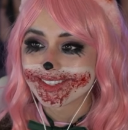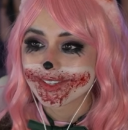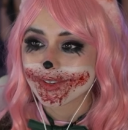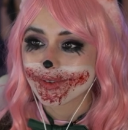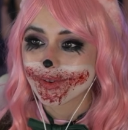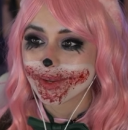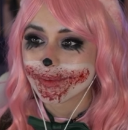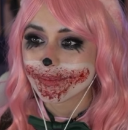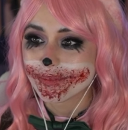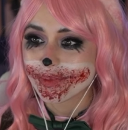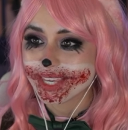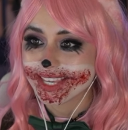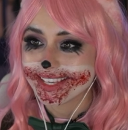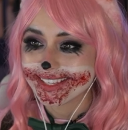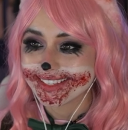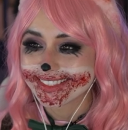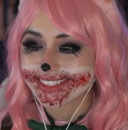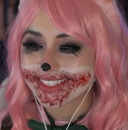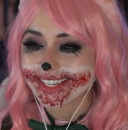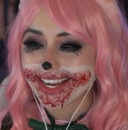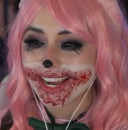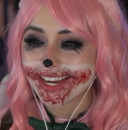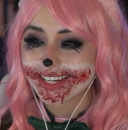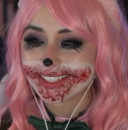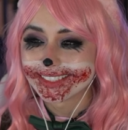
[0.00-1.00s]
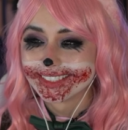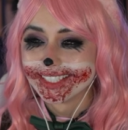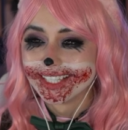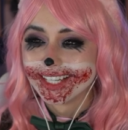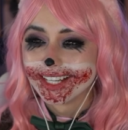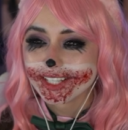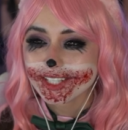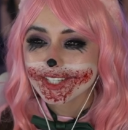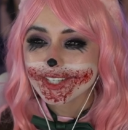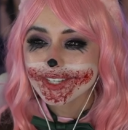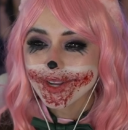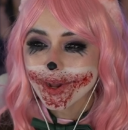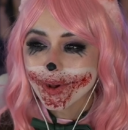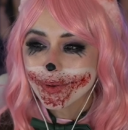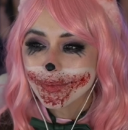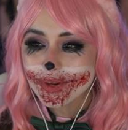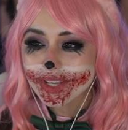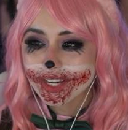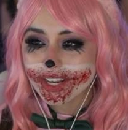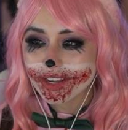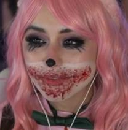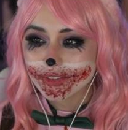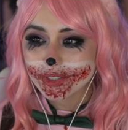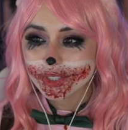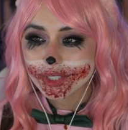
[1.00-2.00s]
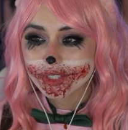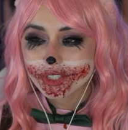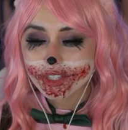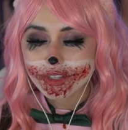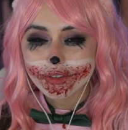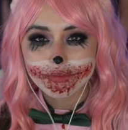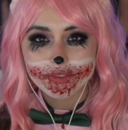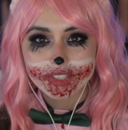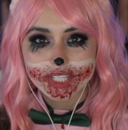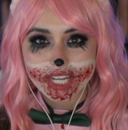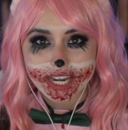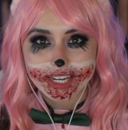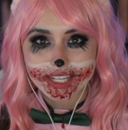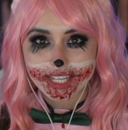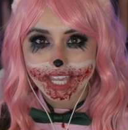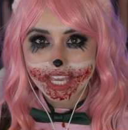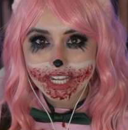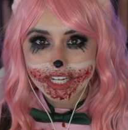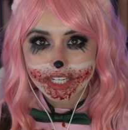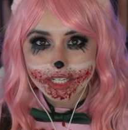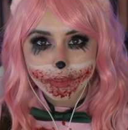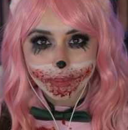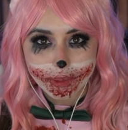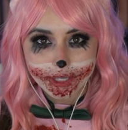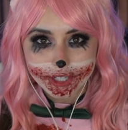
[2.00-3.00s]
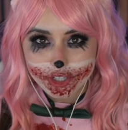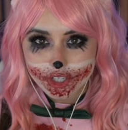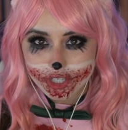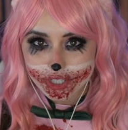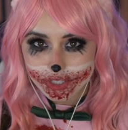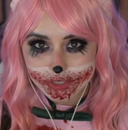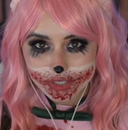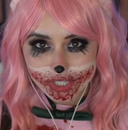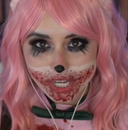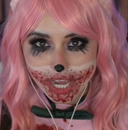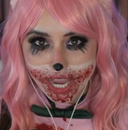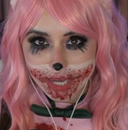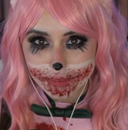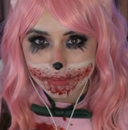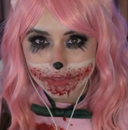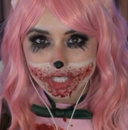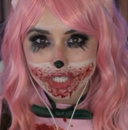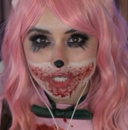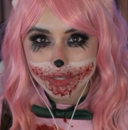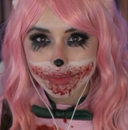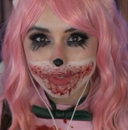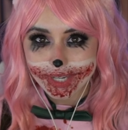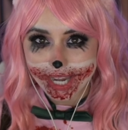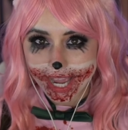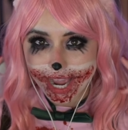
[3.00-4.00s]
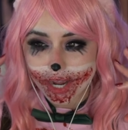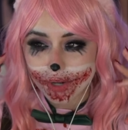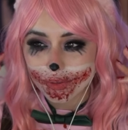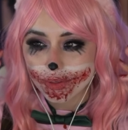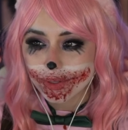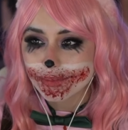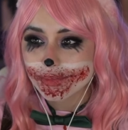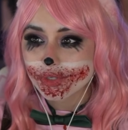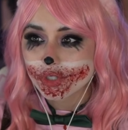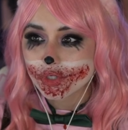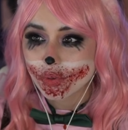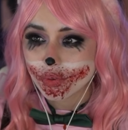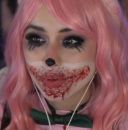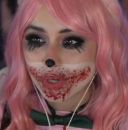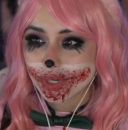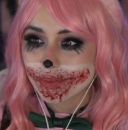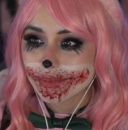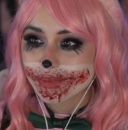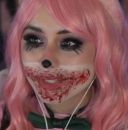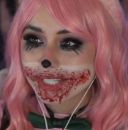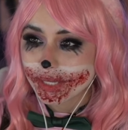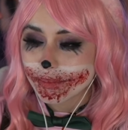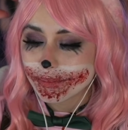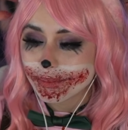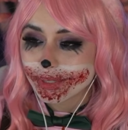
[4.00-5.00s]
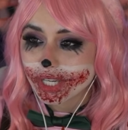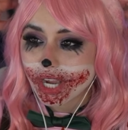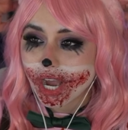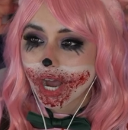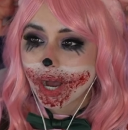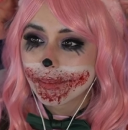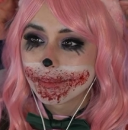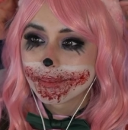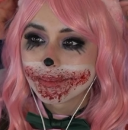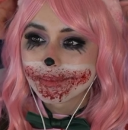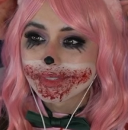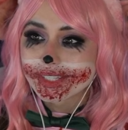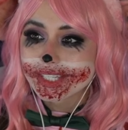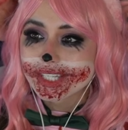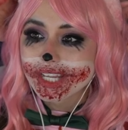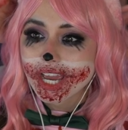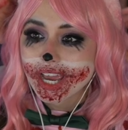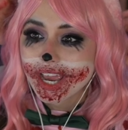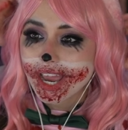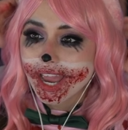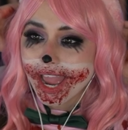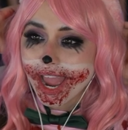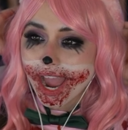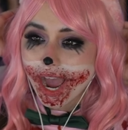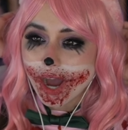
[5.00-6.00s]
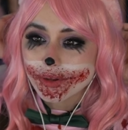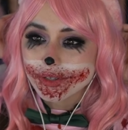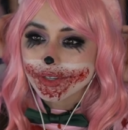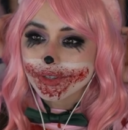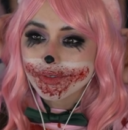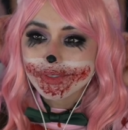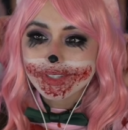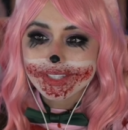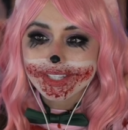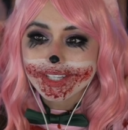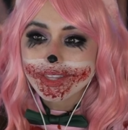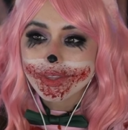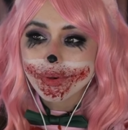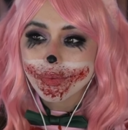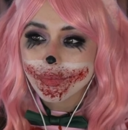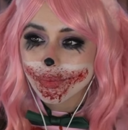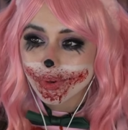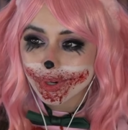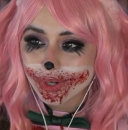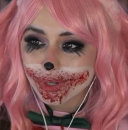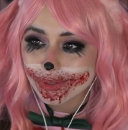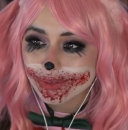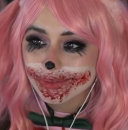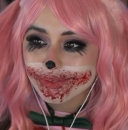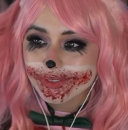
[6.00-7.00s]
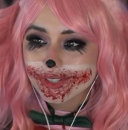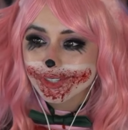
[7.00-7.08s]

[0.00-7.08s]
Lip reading: Twin Peaks now. You know, whatever you've dedicated a bunch of your time to now absorbs and becomes how you see the world.